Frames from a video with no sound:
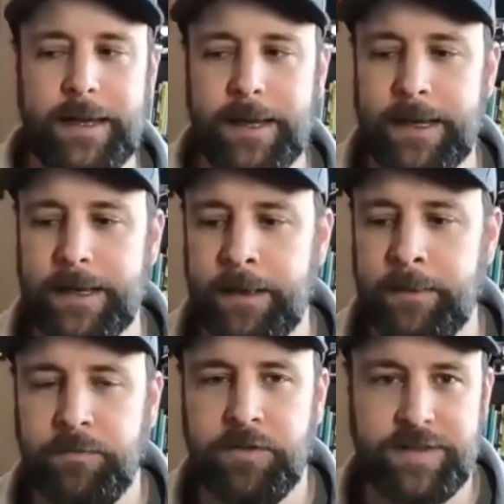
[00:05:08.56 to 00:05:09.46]

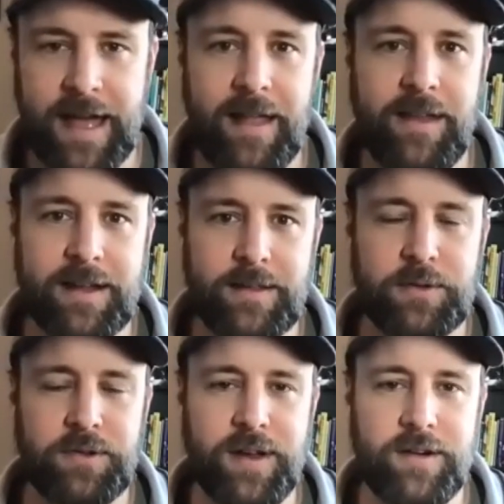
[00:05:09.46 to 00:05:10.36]
Um, Vitalik, the
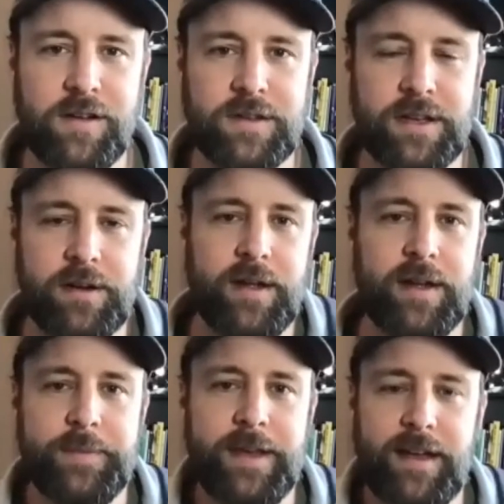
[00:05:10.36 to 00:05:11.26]
creator of
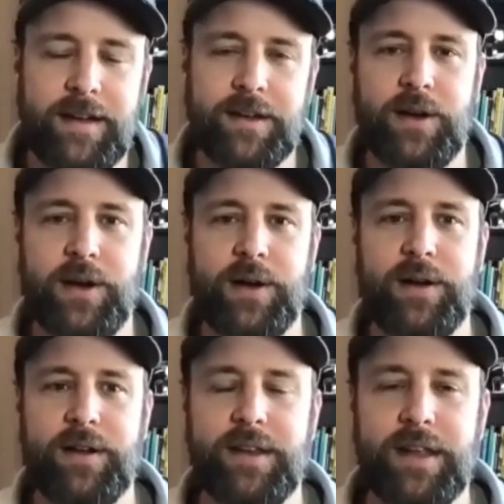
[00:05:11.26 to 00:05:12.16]
Ethereum, he had a
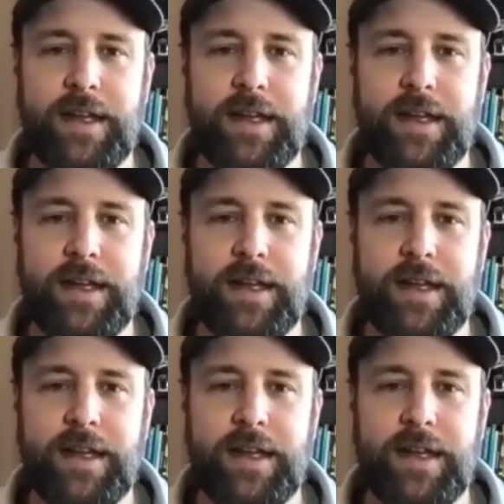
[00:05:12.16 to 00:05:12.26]
card, and